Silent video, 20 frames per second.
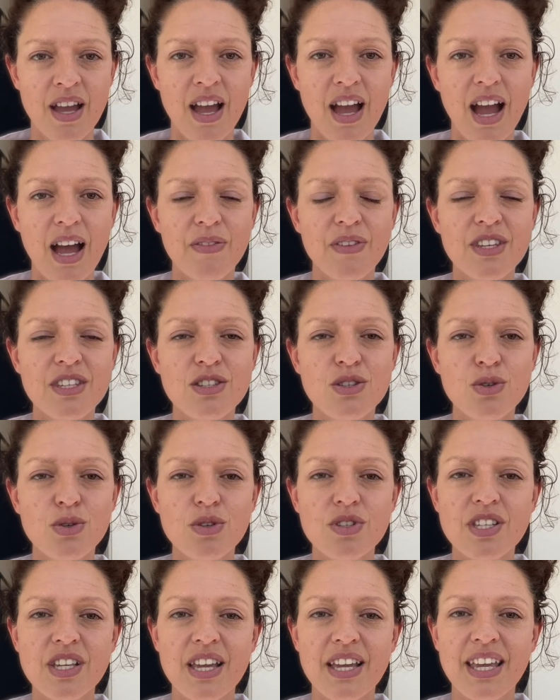And this
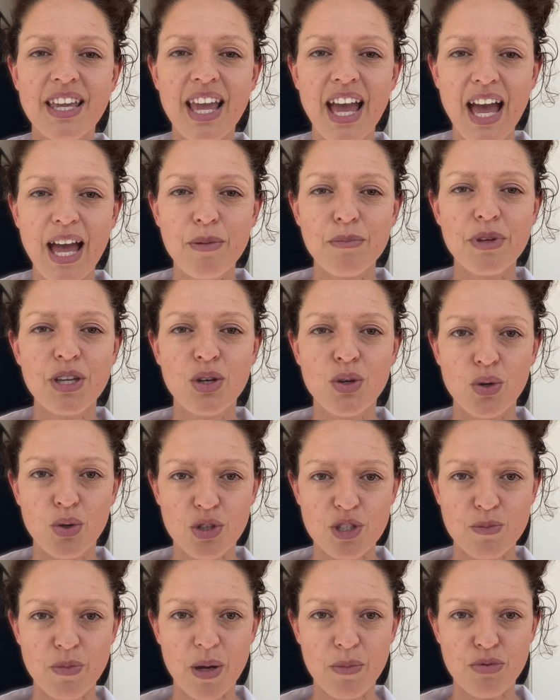nausea can be
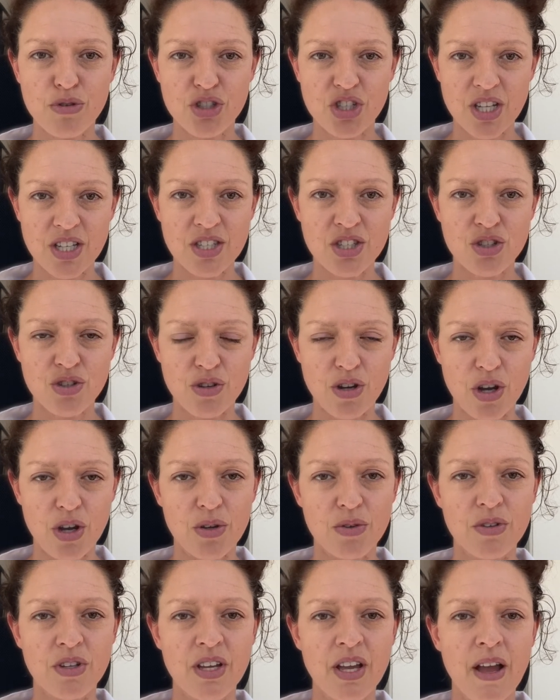caused by progesterone.